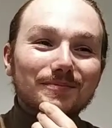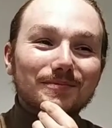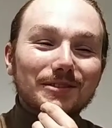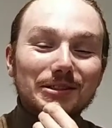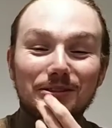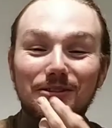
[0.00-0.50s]

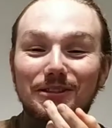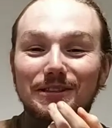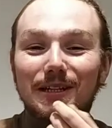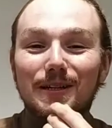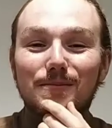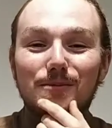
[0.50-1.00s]
which is
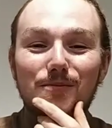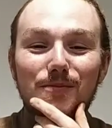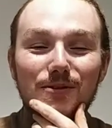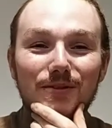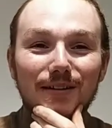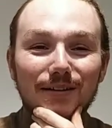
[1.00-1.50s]
understandable,
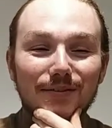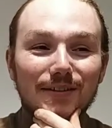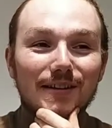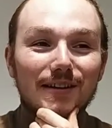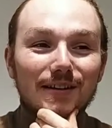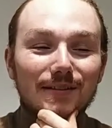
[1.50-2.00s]
but I
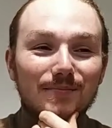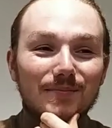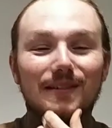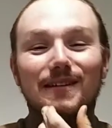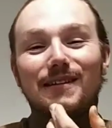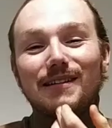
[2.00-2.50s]
think
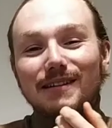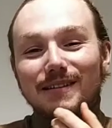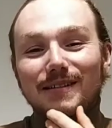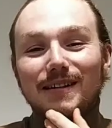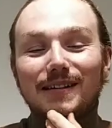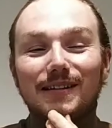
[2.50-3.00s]

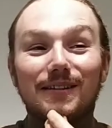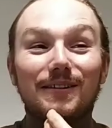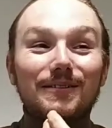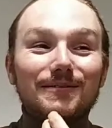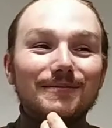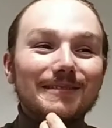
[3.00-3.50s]
I don't
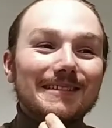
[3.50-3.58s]
know.